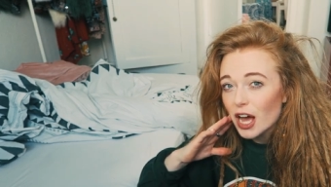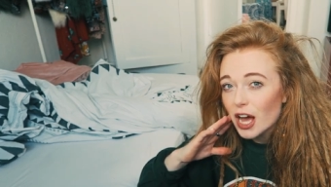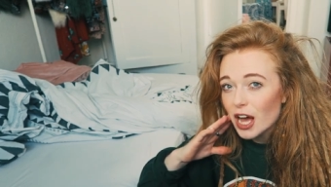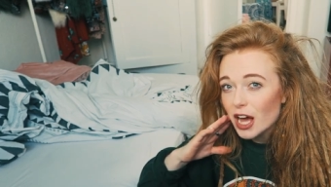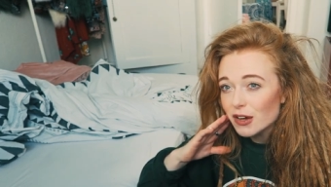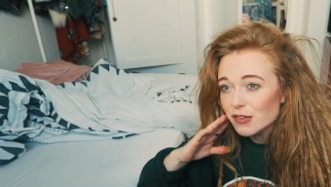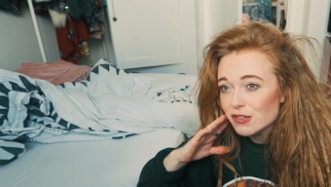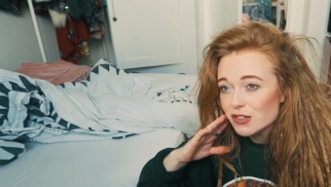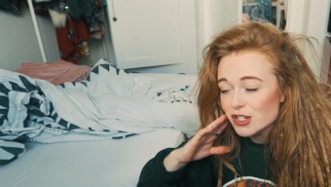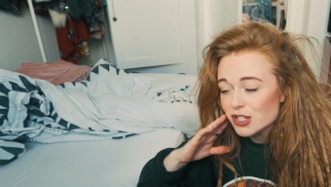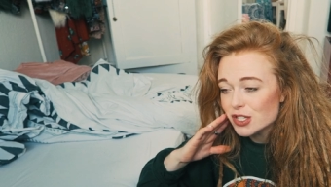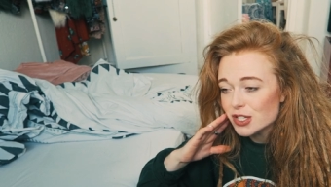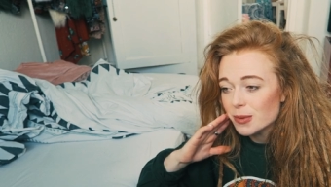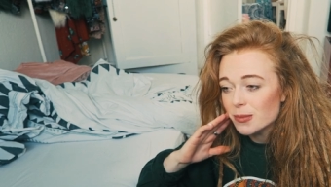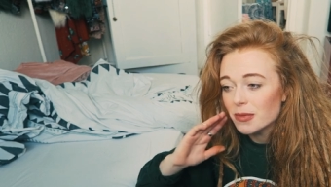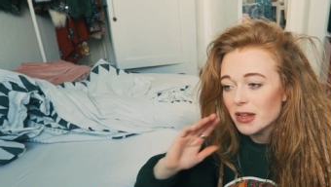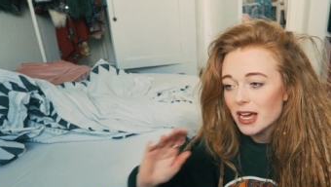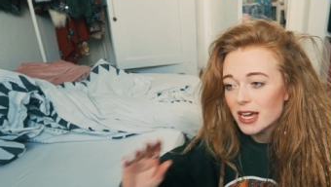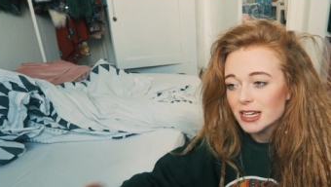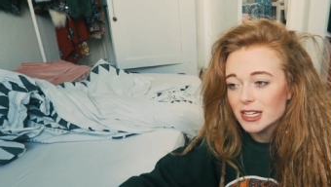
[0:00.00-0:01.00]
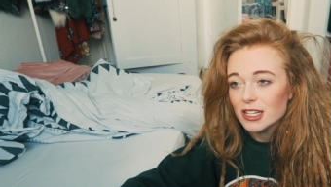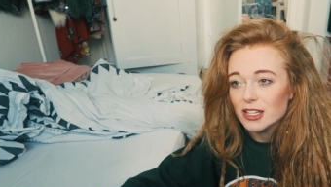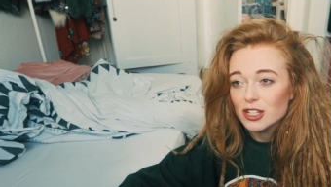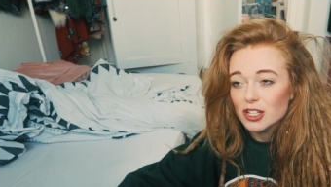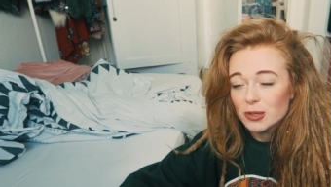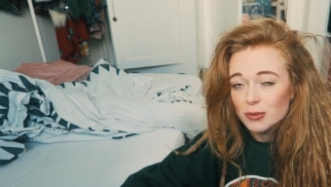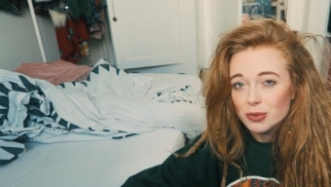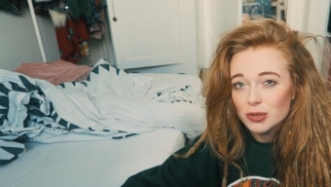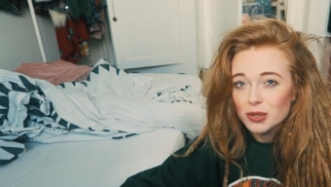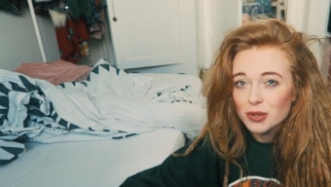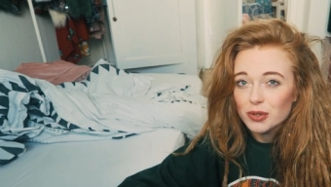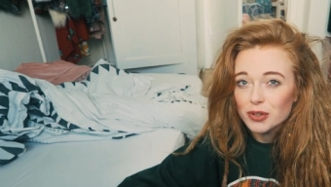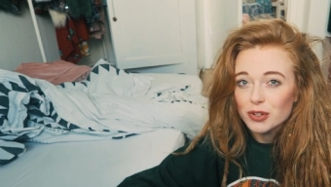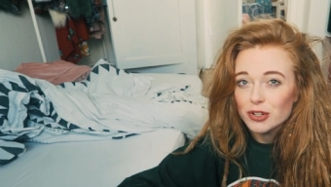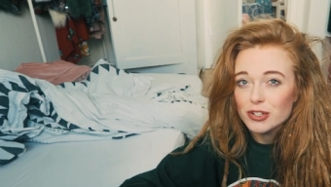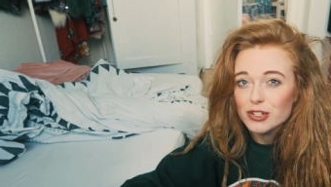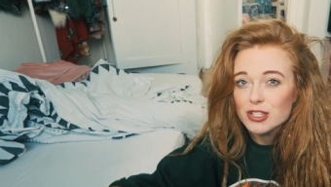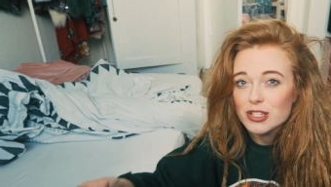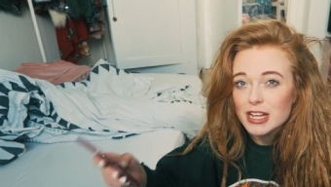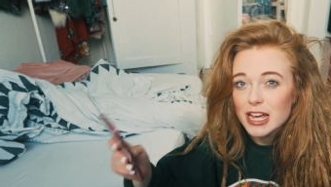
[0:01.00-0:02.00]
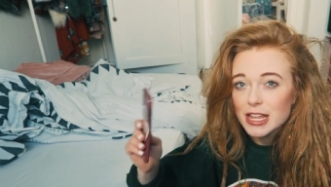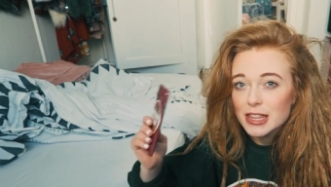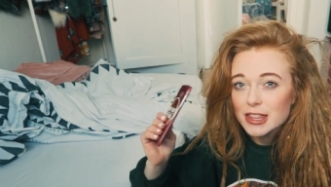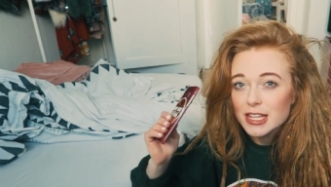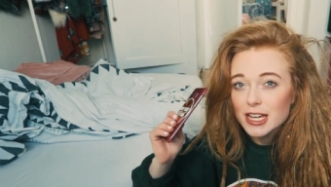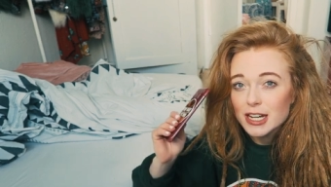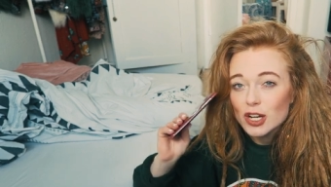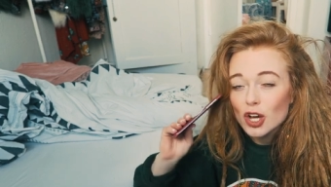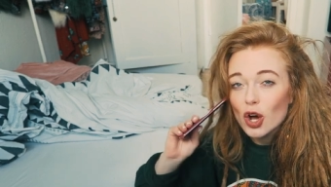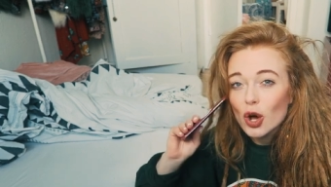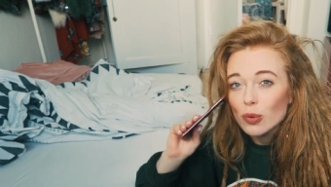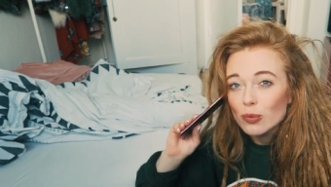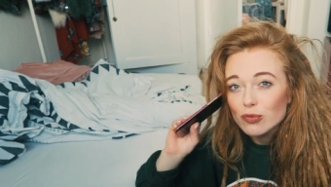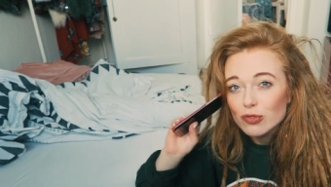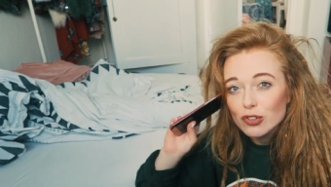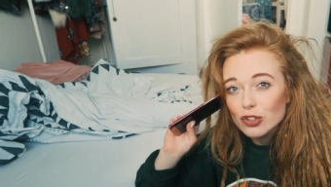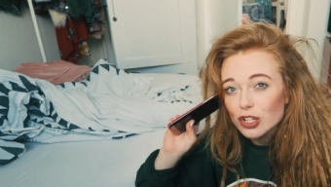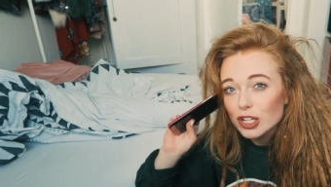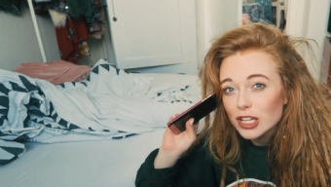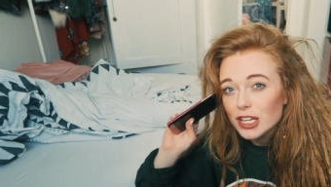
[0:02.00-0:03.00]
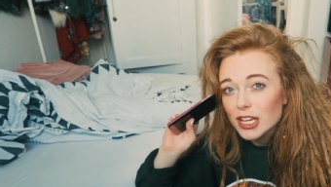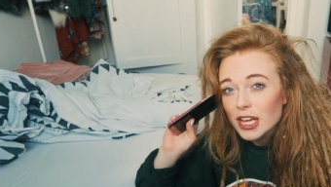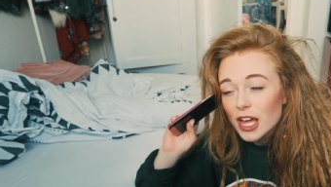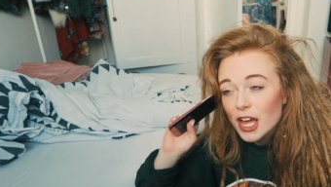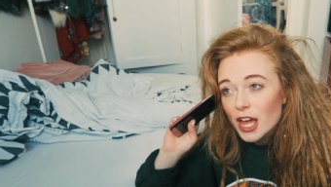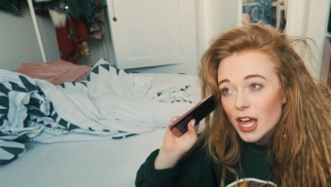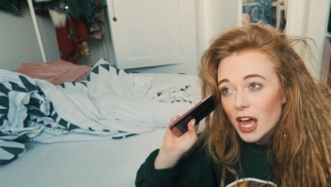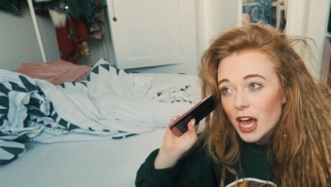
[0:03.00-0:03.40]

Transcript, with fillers: after some like computers and then hopefully